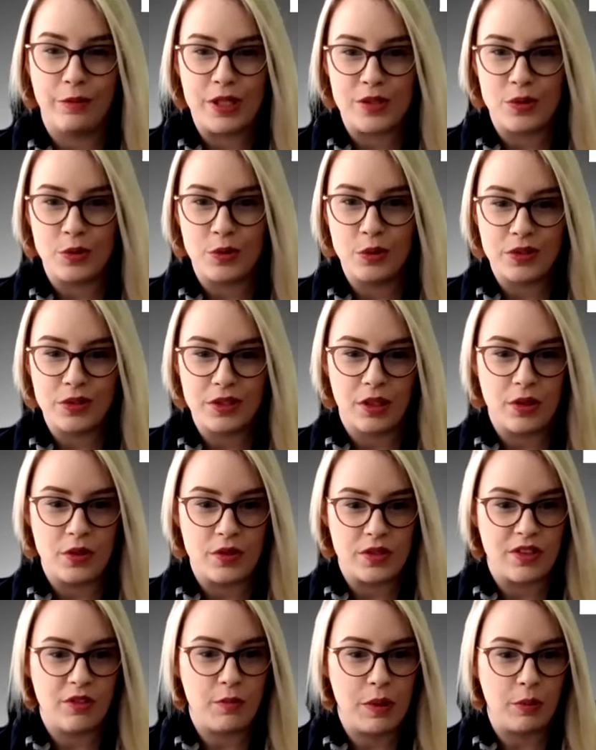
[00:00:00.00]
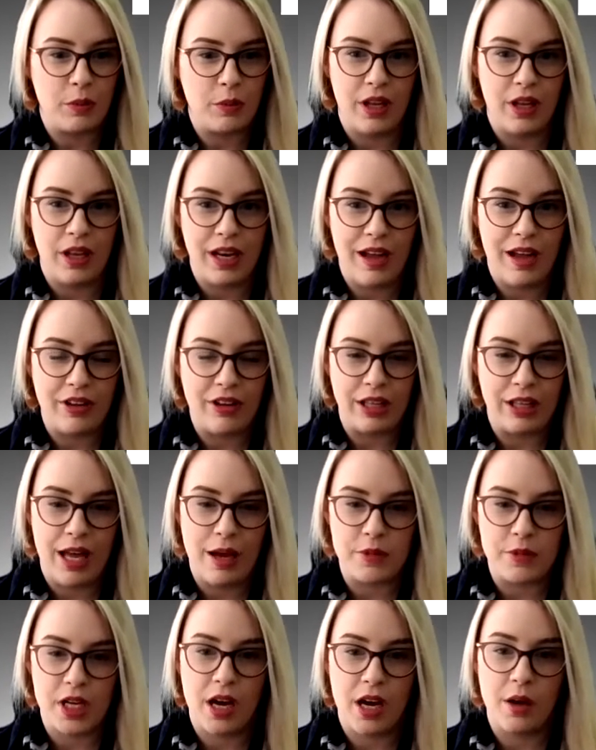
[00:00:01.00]
when schools closed of people not having
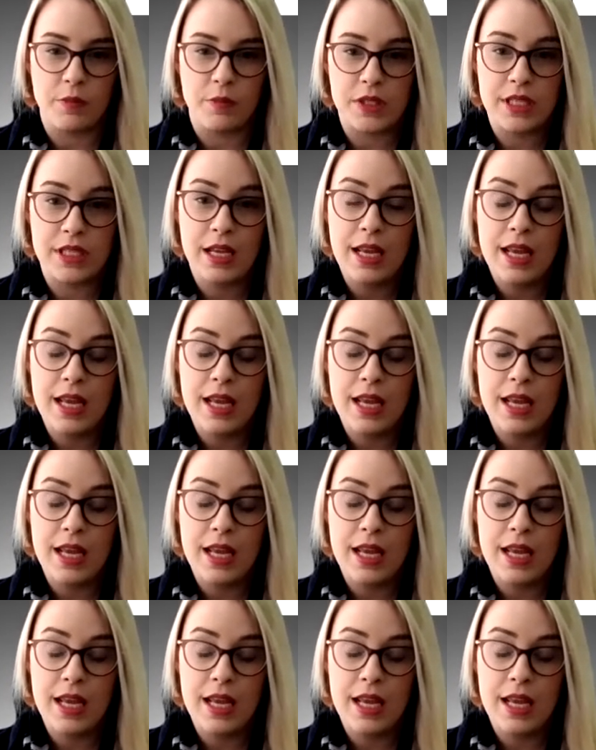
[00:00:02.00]
laptops.